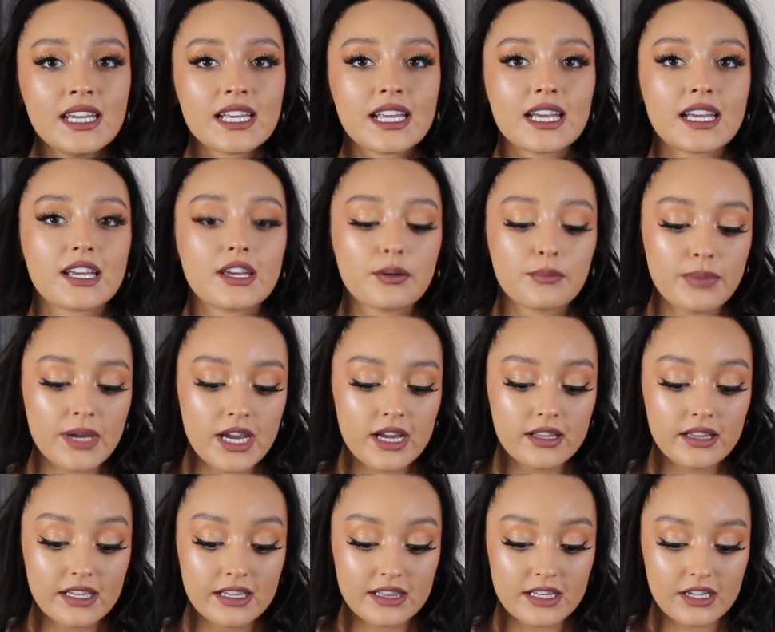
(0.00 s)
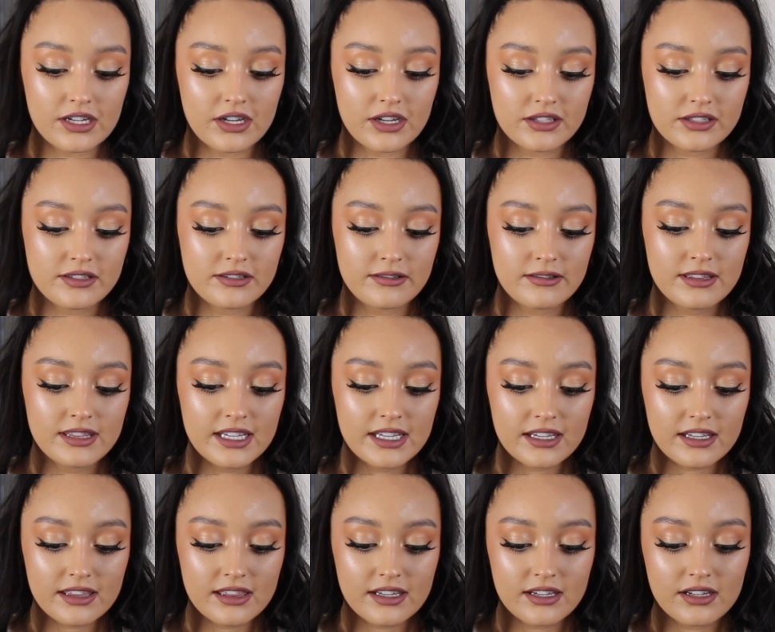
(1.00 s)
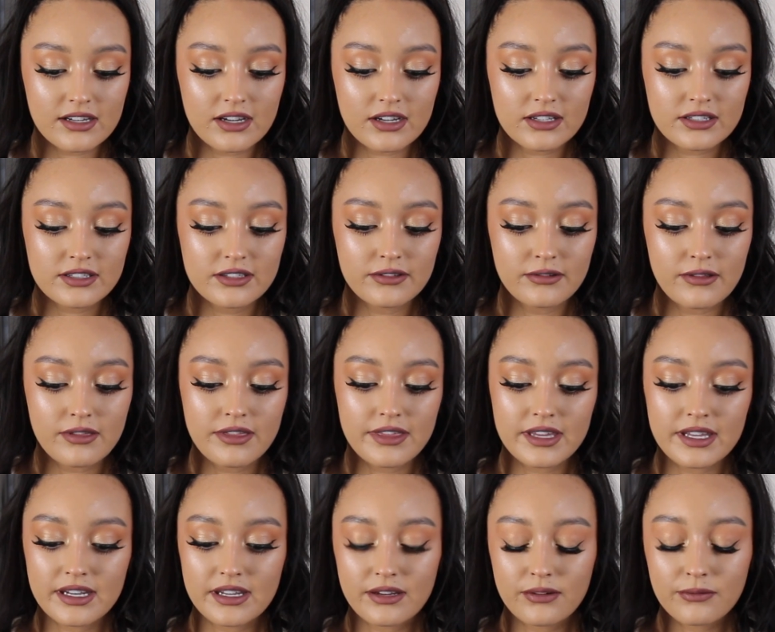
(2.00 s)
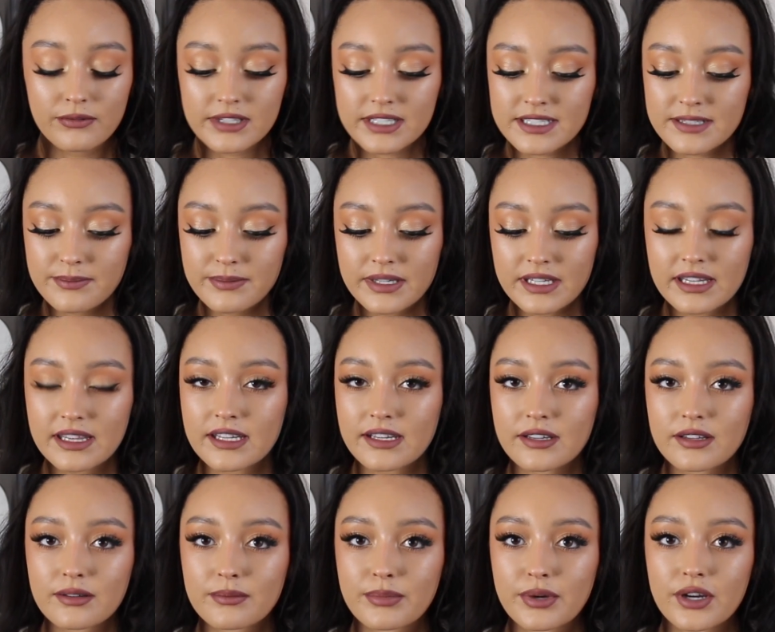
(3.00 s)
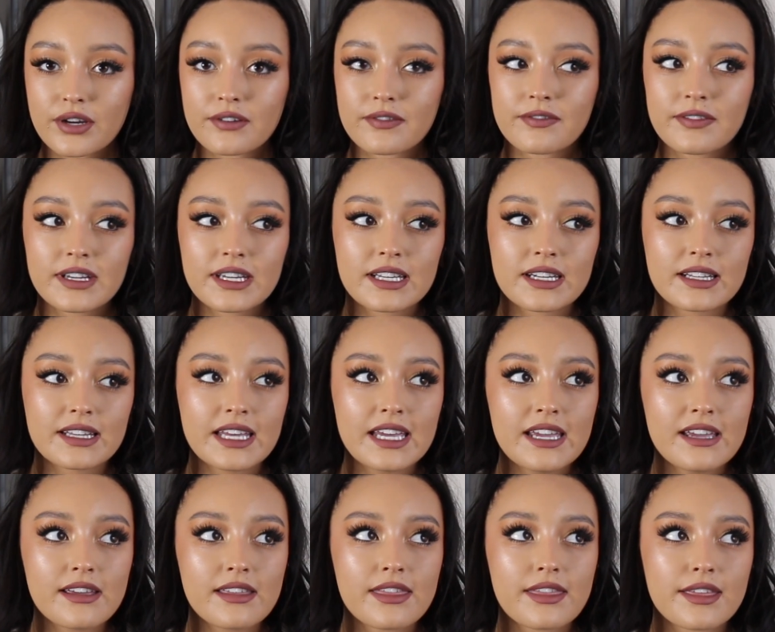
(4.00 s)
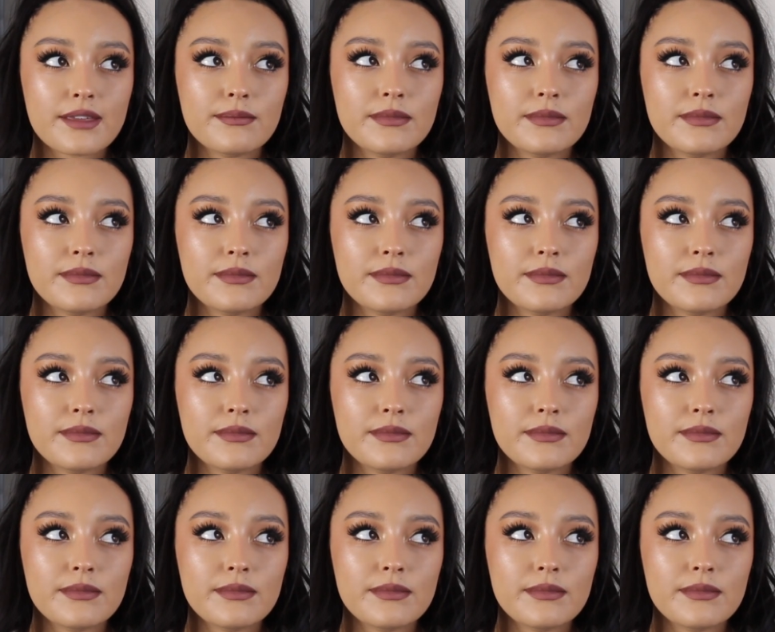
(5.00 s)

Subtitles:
can compare. Like they're not too thick, they're not too thin and wispy, they're the perfect length.